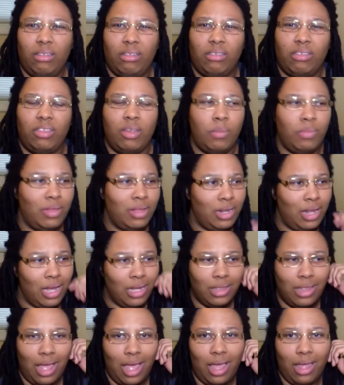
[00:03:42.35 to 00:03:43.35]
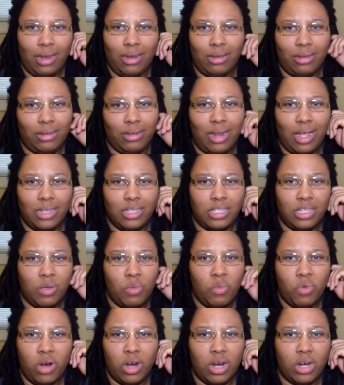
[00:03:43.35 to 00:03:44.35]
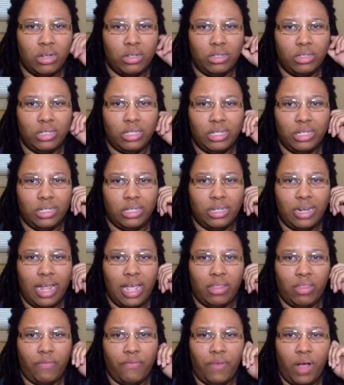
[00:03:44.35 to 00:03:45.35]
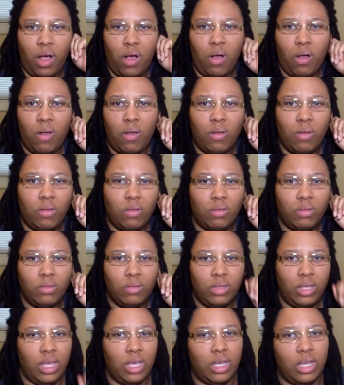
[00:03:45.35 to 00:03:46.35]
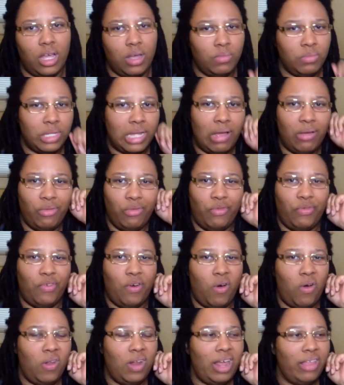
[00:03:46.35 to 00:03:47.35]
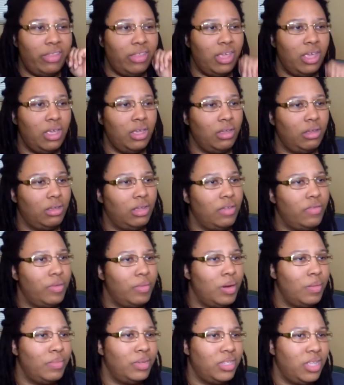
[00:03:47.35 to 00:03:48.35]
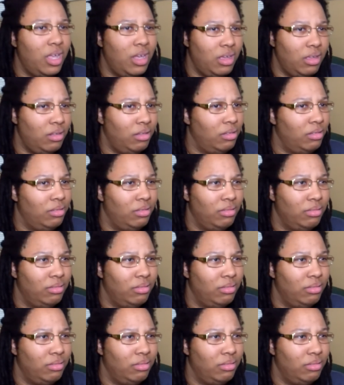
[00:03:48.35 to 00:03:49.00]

something like that, like somewhere at the fall. Yeah, it comes out in the fall, I think, if I'm not mistaken.